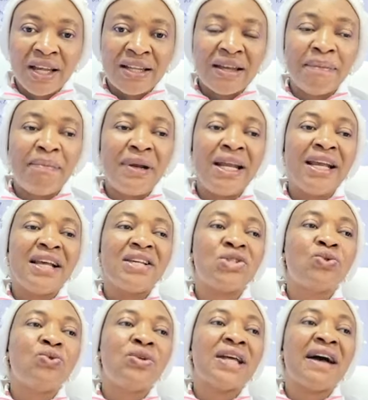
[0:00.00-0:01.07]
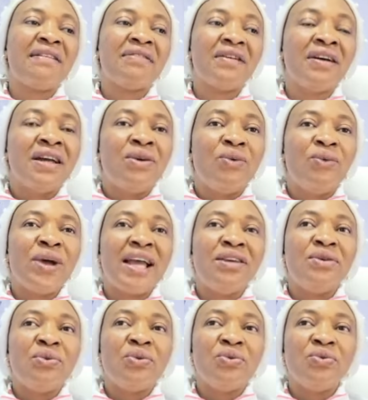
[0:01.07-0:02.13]
The place that where
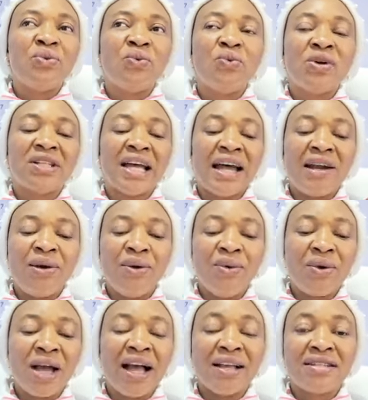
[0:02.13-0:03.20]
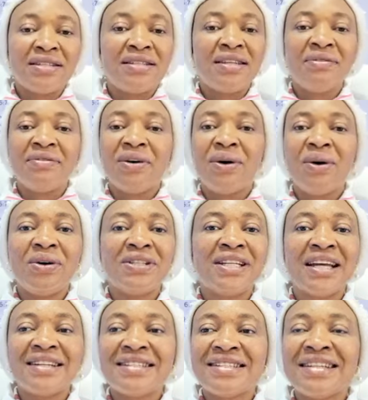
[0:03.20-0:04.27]
you that look as if, oh,
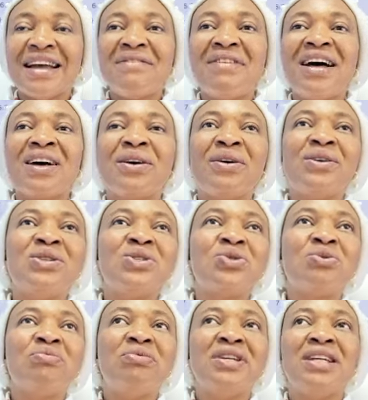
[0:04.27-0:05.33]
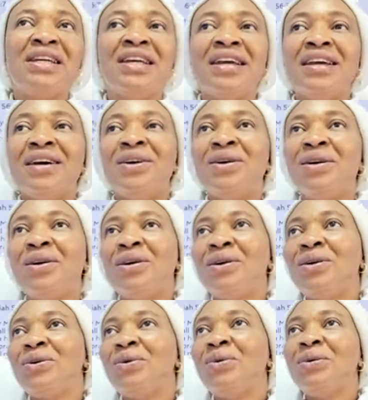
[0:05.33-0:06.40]
there is never going to be,
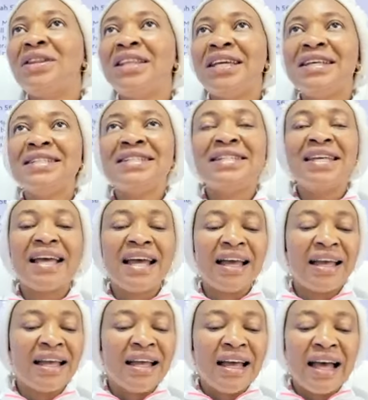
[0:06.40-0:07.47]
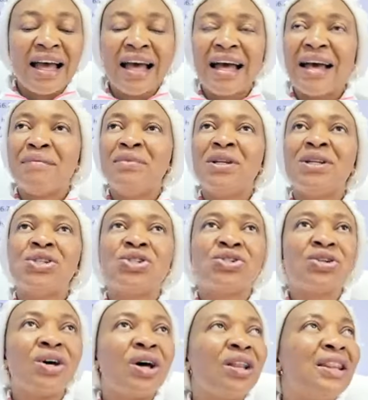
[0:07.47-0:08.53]
oh, good things here. I'm not
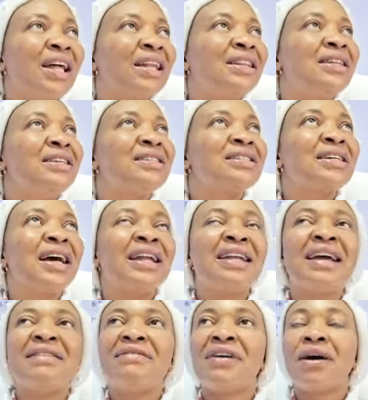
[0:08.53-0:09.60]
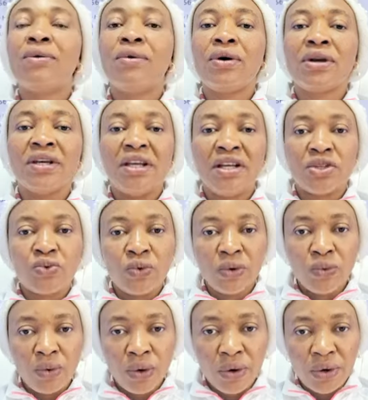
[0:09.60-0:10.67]
sure that this can ever work. It
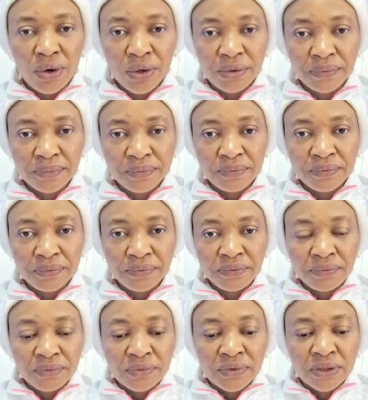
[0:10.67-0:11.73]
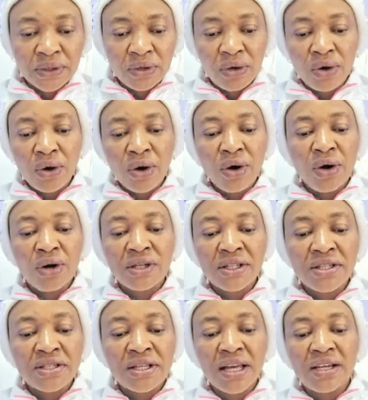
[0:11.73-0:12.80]
will work. God
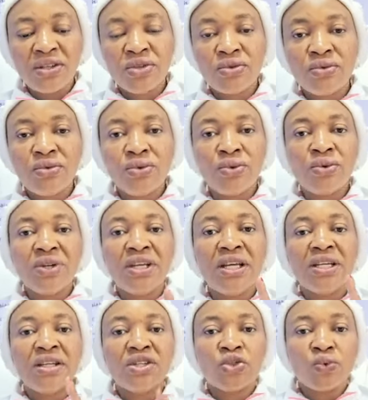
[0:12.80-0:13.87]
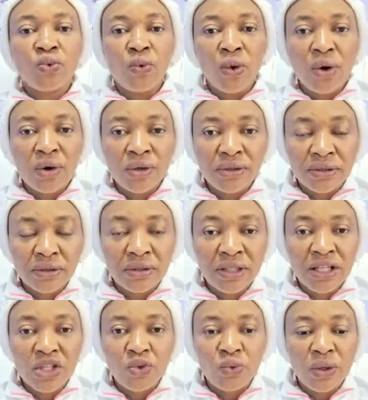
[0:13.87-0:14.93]
is saying to you, it is work.
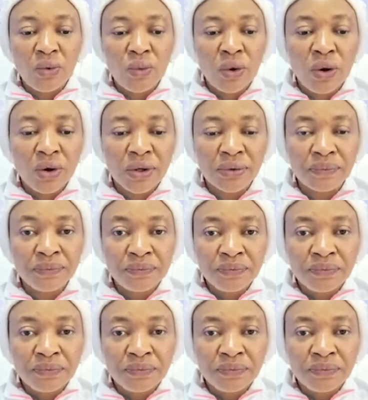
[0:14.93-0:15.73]
It will work.